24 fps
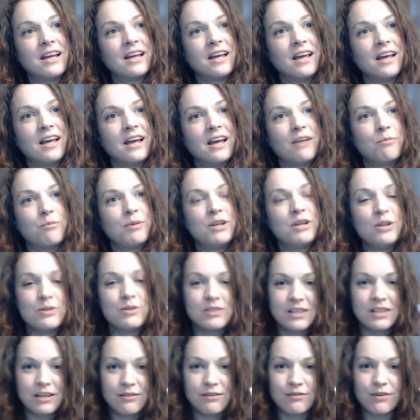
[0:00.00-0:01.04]
I've been using
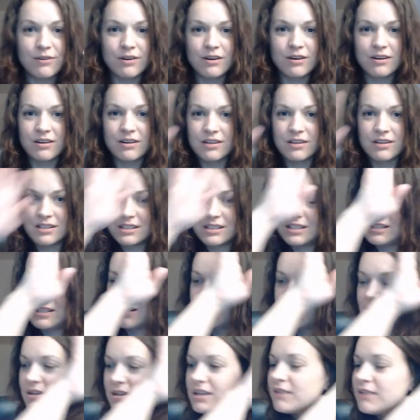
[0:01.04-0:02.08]
it for
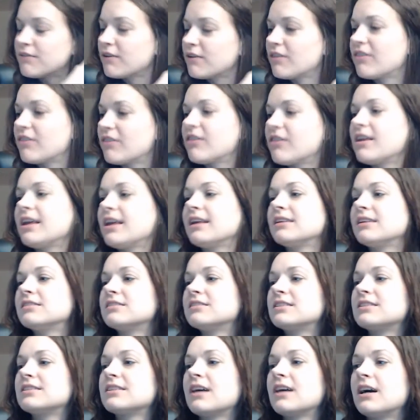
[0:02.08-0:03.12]
different things,
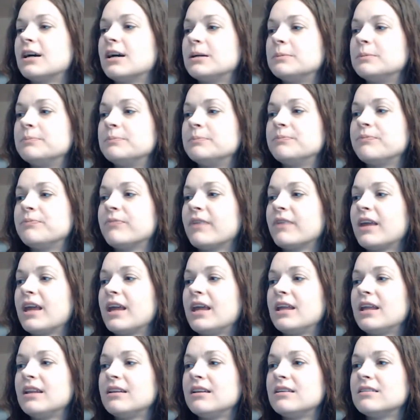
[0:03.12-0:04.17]

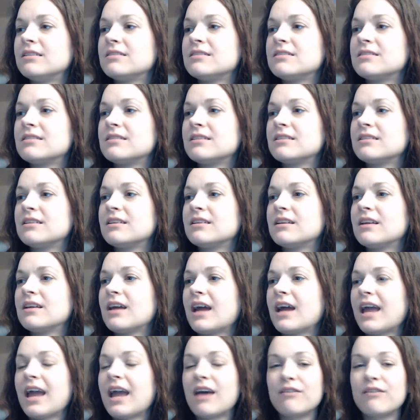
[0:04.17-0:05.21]
and I
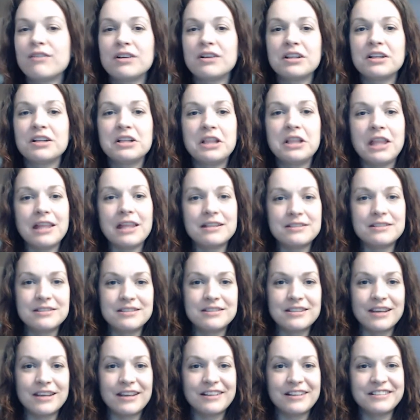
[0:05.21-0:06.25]
haven't cleansed
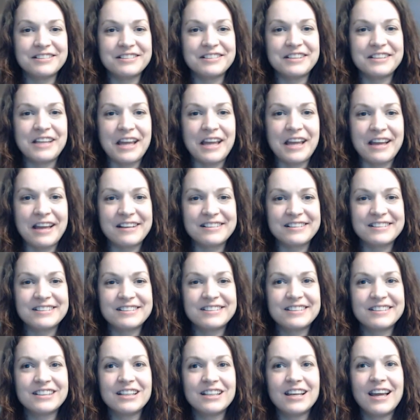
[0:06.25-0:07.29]
it yet.
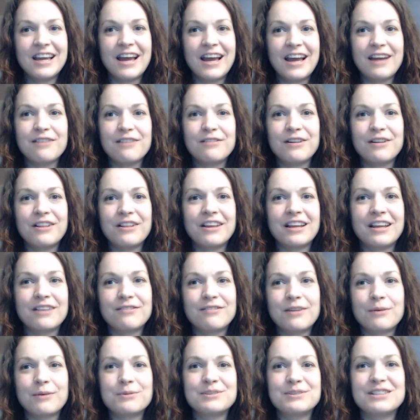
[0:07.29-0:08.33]
I felt like if I
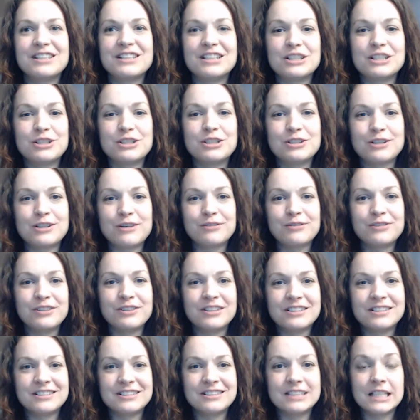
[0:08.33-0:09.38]
was going to shuffle
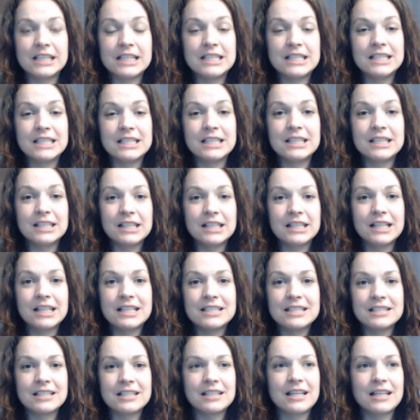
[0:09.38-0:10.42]
this and I didn't cleanse
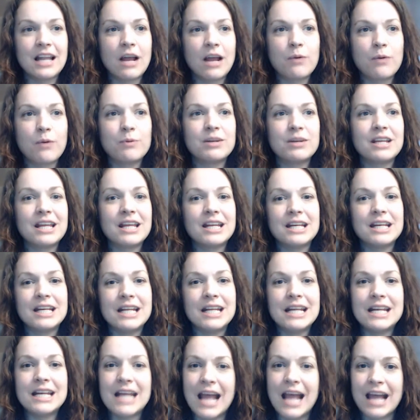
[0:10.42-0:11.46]
it, that I would get an
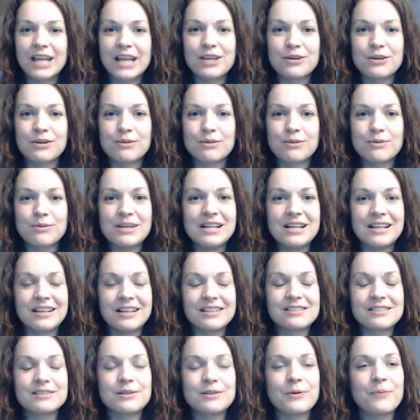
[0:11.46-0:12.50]
inaccurate reading.
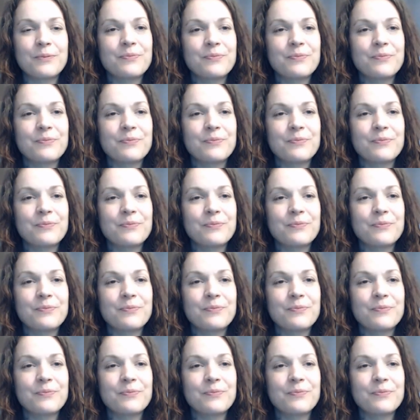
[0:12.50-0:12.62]
So